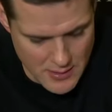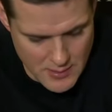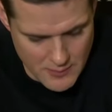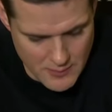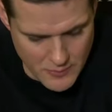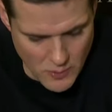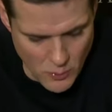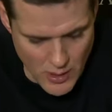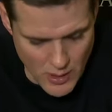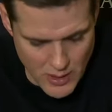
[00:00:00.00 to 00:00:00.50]

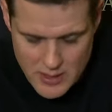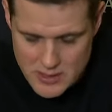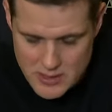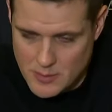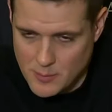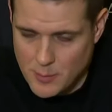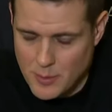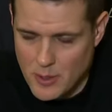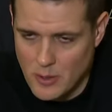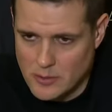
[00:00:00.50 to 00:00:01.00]
the way he's
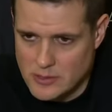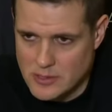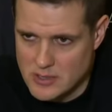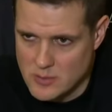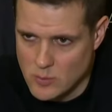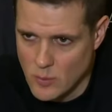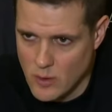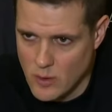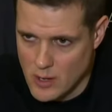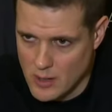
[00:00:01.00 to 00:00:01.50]
approached his
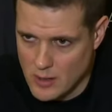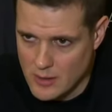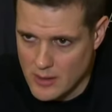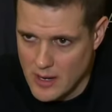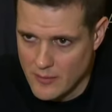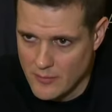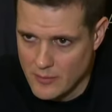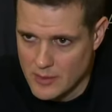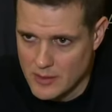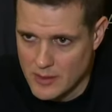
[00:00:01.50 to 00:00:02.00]
work
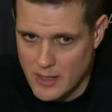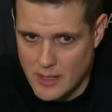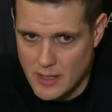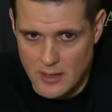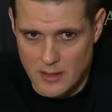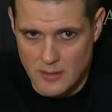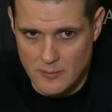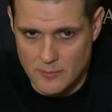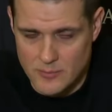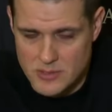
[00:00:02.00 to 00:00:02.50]
every
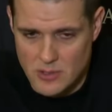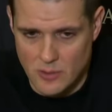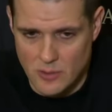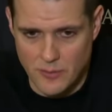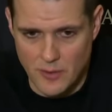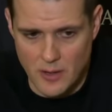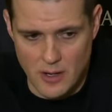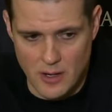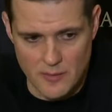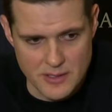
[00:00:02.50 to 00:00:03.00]
day so
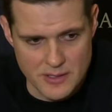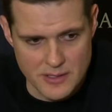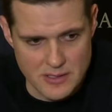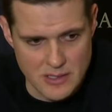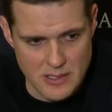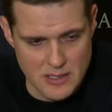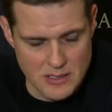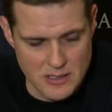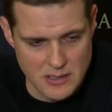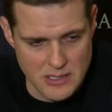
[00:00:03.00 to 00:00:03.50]
far this
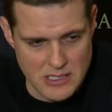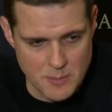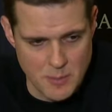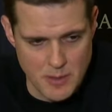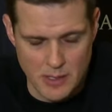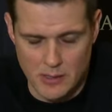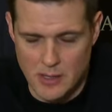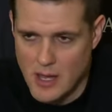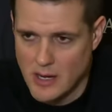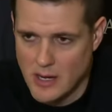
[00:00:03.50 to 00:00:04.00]
season. He spent
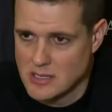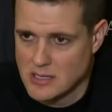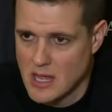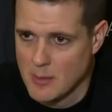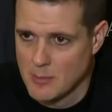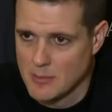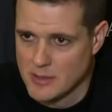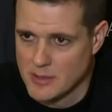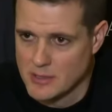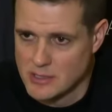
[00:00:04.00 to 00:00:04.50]
a lot of
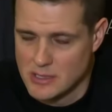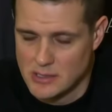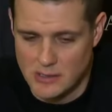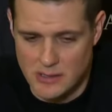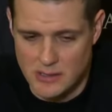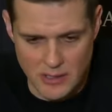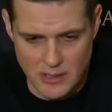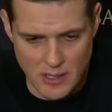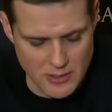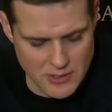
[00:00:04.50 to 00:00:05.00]
time in the G
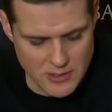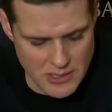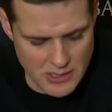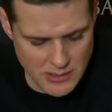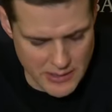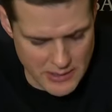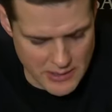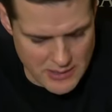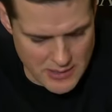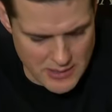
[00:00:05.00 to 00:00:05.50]
League. Our G
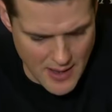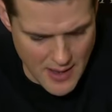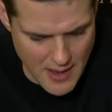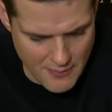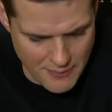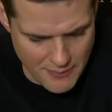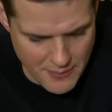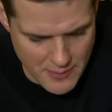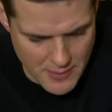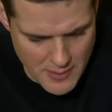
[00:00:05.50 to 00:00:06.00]
League
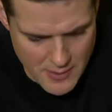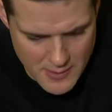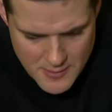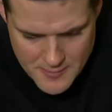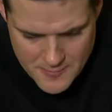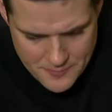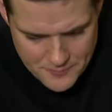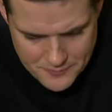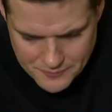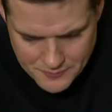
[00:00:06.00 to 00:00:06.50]
staff,
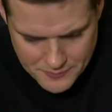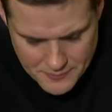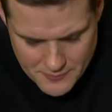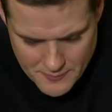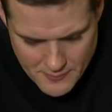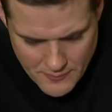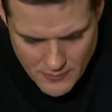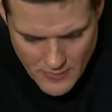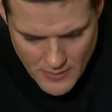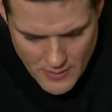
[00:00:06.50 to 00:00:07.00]

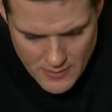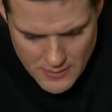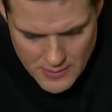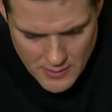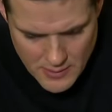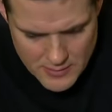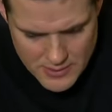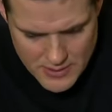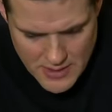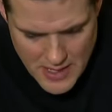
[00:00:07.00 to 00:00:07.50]
you
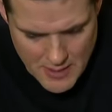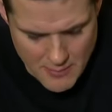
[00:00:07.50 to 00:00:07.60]
know, Scott